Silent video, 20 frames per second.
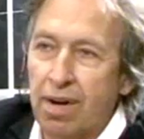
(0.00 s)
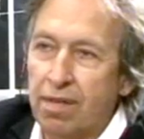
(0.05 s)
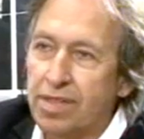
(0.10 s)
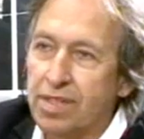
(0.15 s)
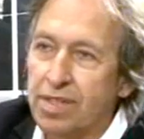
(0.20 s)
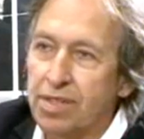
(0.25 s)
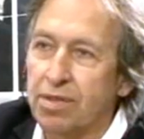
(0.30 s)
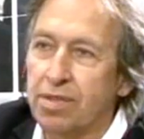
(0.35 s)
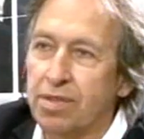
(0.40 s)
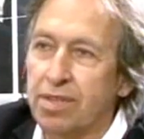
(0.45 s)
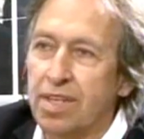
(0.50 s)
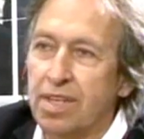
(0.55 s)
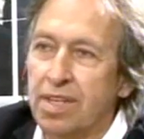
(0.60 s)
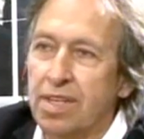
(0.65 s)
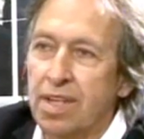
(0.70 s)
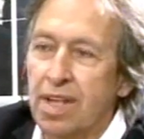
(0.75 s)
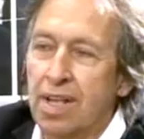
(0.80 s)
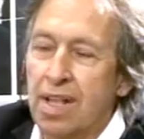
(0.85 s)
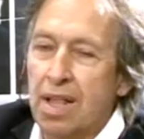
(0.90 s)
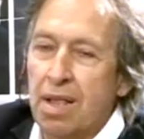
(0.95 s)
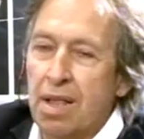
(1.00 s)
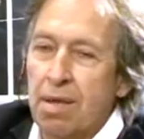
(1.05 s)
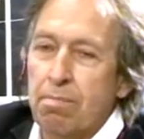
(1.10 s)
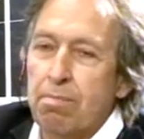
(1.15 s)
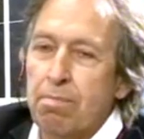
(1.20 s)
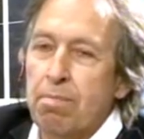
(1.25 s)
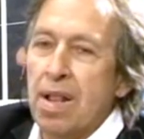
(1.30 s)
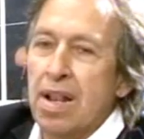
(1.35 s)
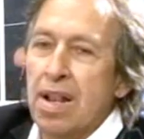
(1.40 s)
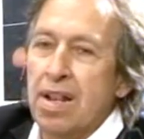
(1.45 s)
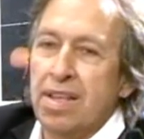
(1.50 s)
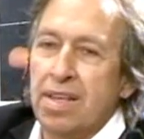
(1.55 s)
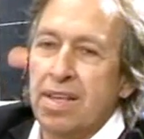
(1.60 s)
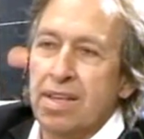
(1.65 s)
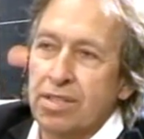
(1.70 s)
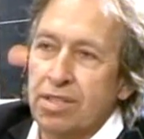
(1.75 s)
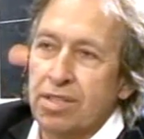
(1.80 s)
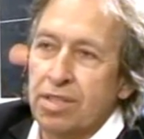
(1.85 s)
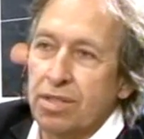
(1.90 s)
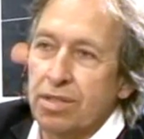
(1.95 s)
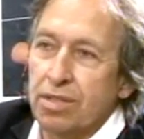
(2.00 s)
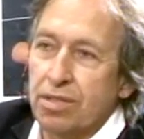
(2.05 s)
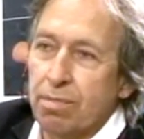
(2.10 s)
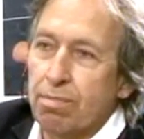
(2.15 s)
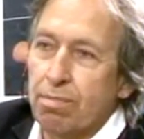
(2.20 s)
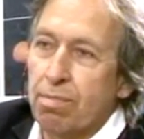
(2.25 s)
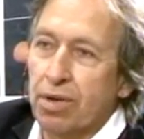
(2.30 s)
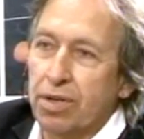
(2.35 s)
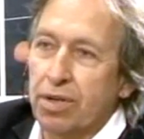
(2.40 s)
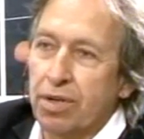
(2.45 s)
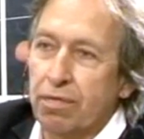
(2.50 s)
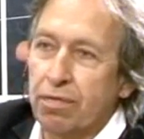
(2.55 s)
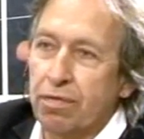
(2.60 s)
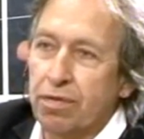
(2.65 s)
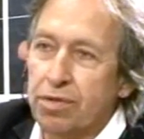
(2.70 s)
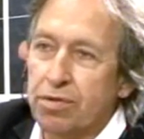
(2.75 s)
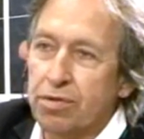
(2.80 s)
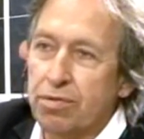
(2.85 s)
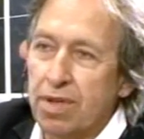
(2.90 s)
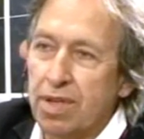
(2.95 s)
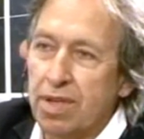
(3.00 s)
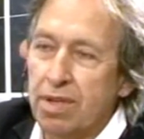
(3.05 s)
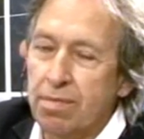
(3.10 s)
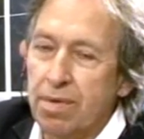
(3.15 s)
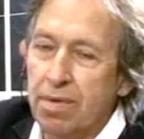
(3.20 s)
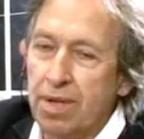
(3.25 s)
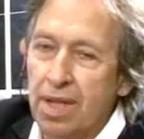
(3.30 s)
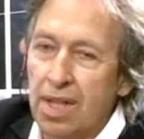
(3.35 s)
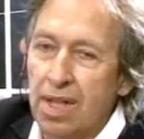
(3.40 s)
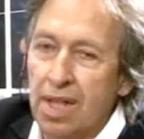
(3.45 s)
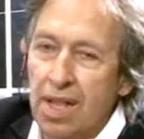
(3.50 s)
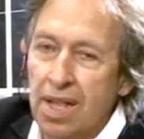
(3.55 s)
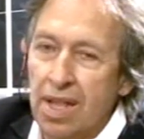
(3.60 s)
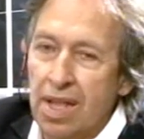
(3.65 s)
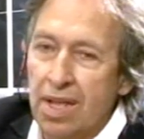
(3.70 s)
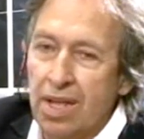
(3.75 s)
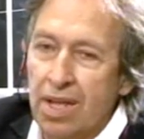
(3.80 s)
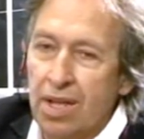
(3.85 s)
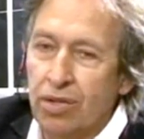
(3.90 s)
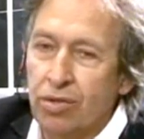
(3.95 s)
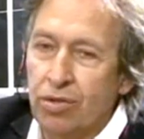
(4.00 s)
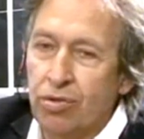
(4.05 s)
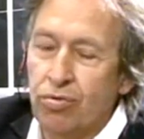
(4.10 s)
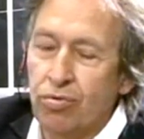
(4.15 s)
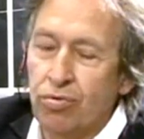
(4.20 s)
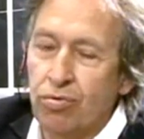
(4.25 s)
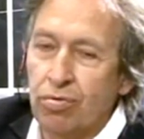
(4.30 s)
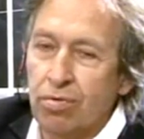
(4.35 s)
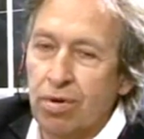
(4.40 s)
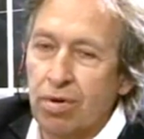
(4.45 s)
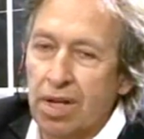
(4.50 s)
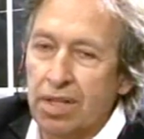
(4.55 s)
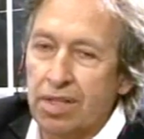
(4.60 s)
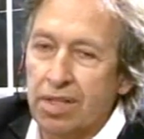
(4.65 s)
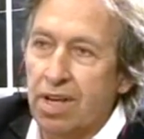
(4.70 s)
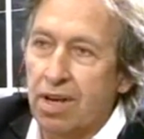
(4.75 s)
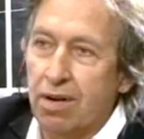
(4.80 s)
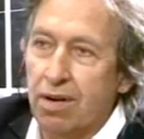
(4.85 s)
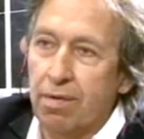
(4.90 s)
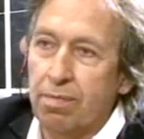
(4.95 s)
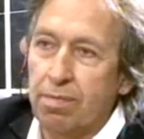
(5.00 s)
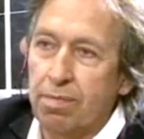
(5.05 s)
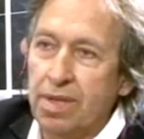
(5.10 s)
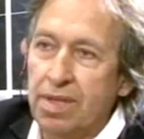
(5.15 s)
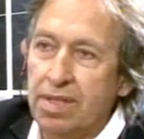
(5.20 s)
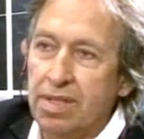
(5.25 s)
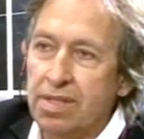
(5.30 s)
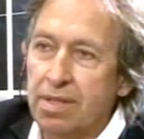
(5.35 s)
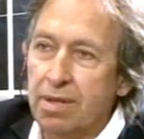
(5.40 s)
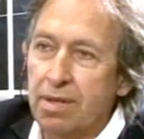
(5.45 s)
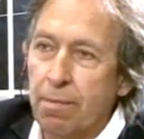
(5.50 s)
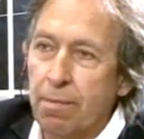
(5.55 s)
13, building the body of your dream, to therapies,